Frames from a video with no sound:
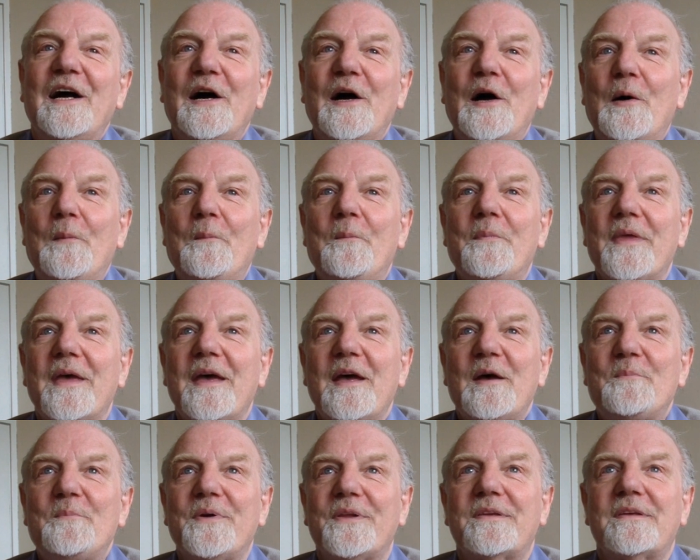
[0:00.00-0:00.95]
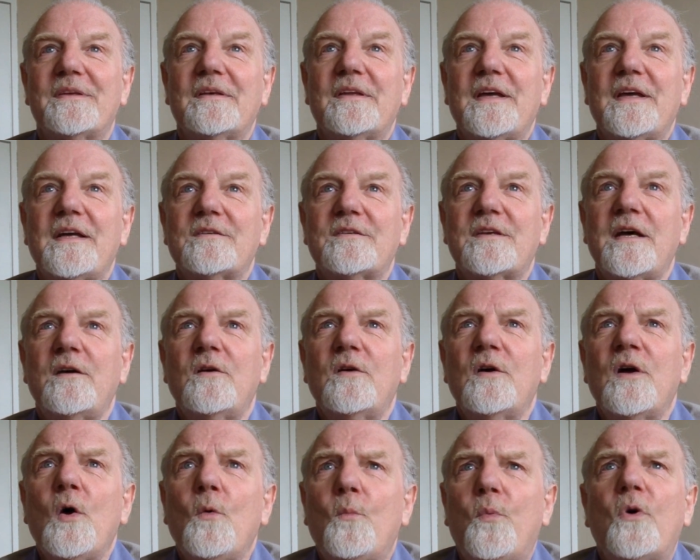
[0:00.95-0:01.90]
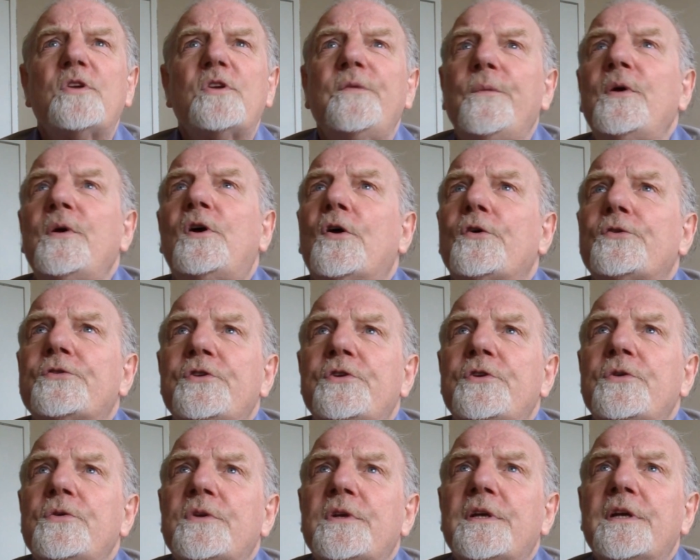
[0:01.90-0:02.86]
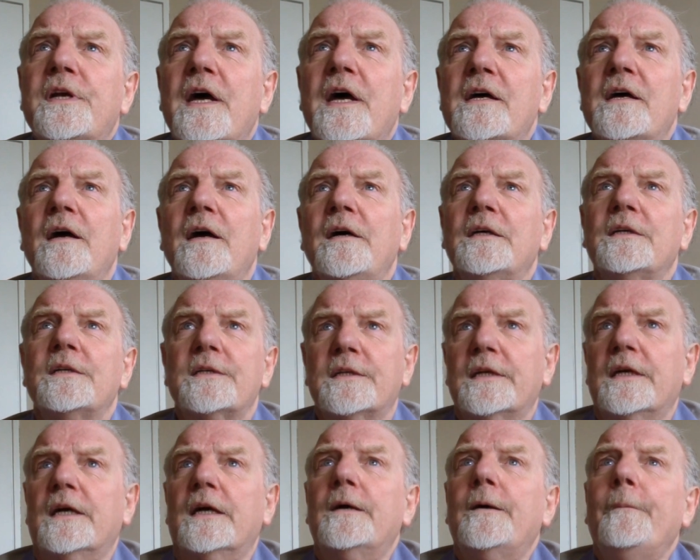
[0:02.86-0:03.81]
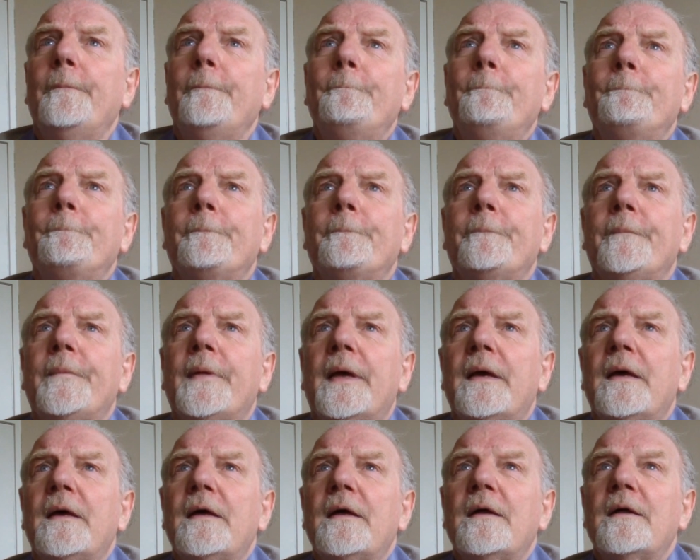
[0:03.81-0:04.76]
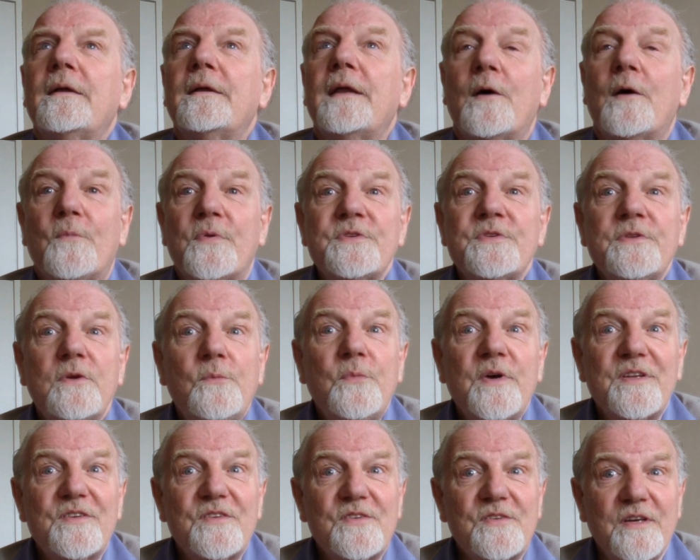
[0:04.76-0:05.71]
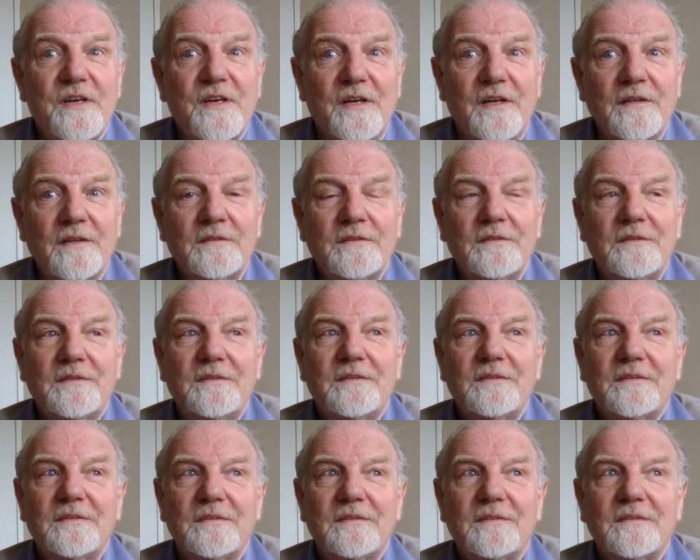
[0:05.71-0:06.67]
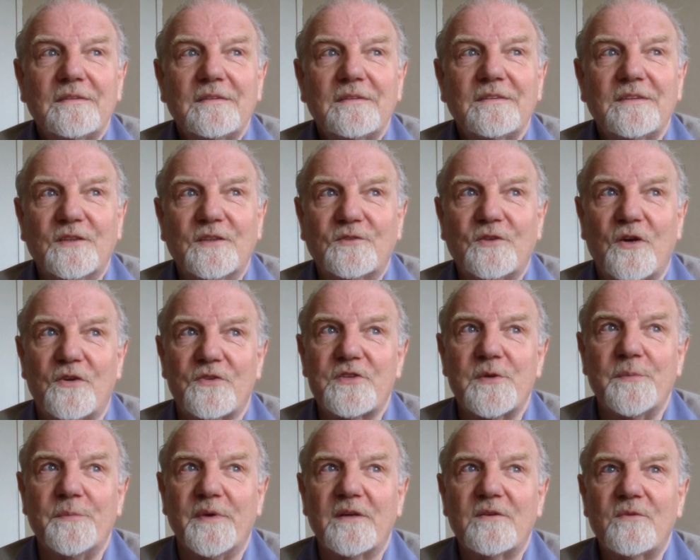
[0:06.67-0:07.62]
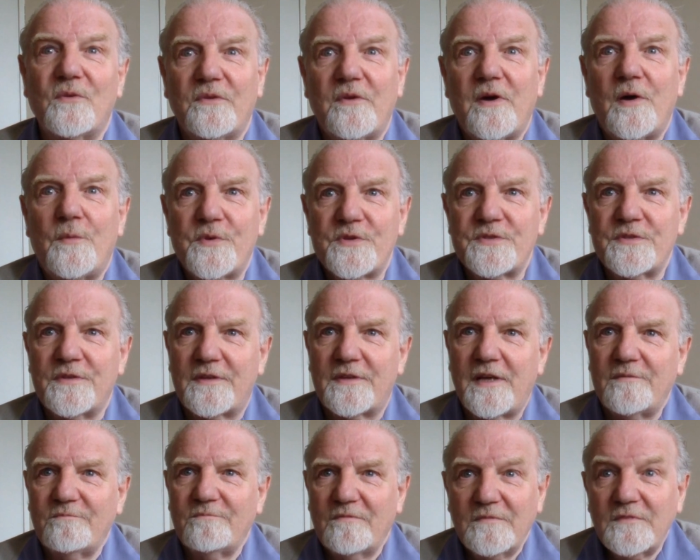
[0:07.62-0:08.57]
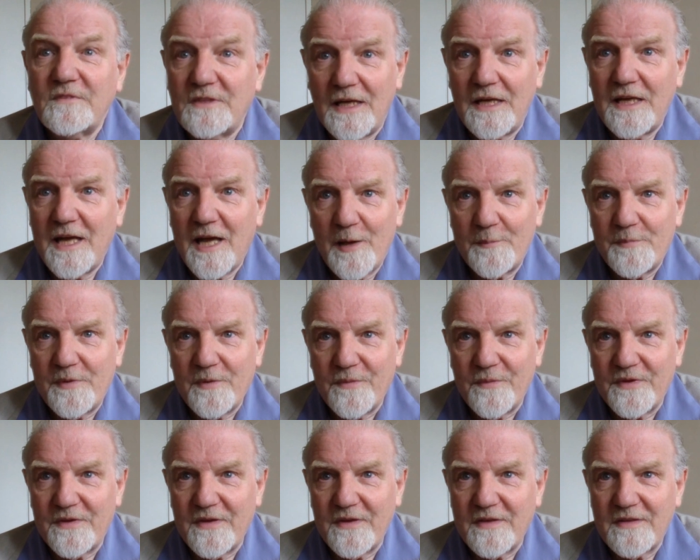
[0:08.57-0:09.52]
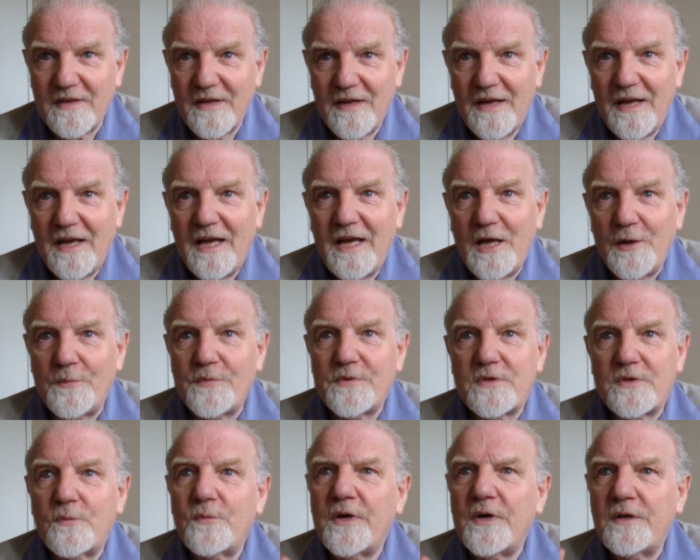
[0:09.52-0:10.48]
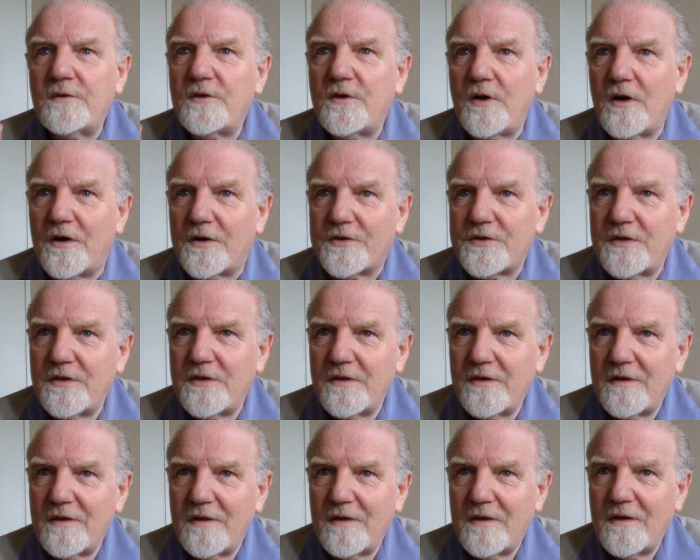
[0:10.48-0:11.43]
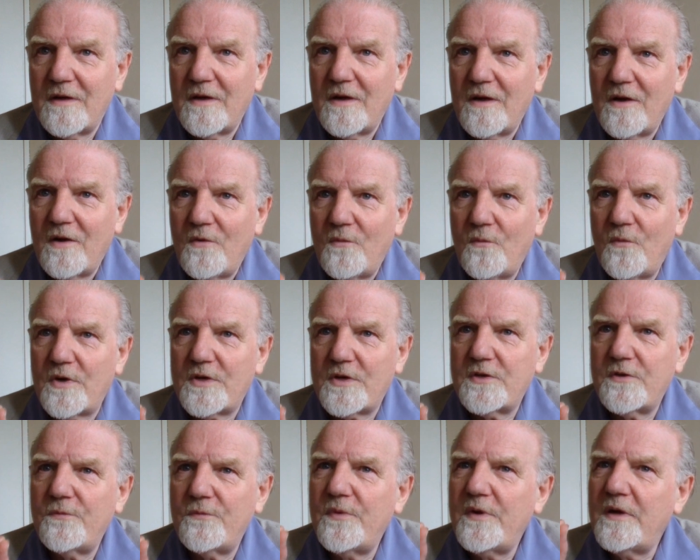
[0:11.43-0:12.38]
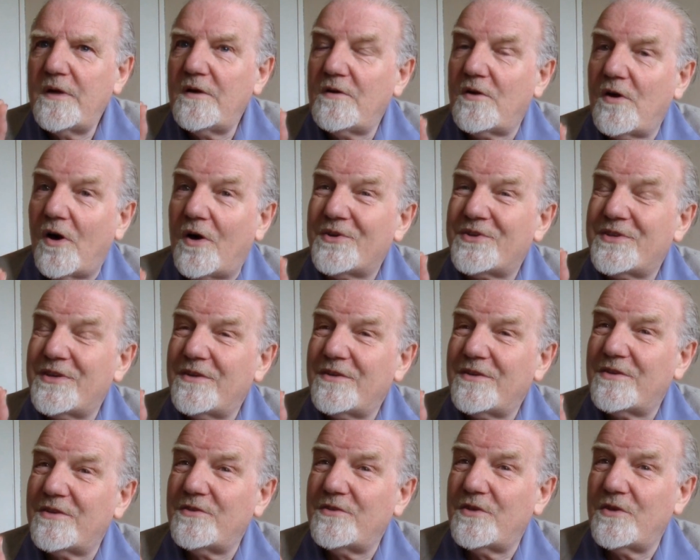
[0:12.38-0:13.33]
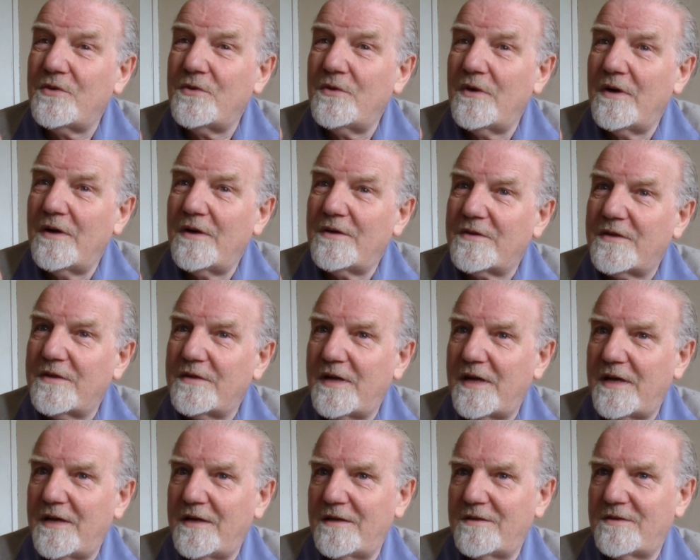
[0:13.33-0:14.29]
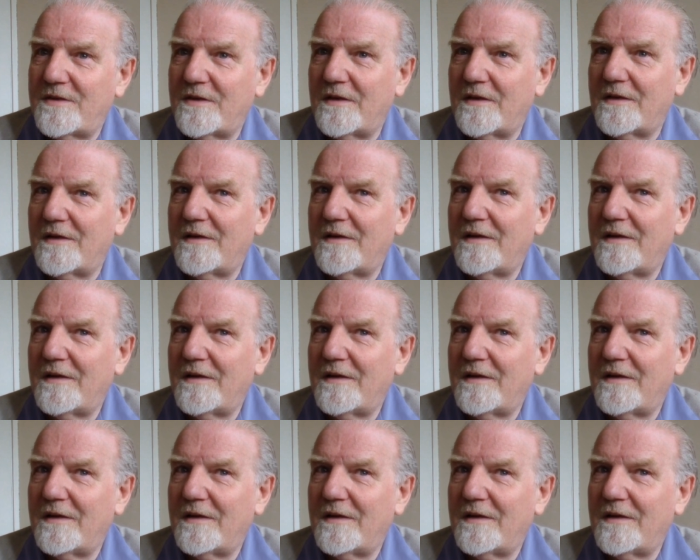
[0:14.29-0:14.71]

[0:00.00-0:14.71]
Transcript: But they'd say, "What have we got to do today, sir?" Now, it wasn't the word sir that got to me, although I wasn't really happy with it. It was the word got. What have we got to do today, sir?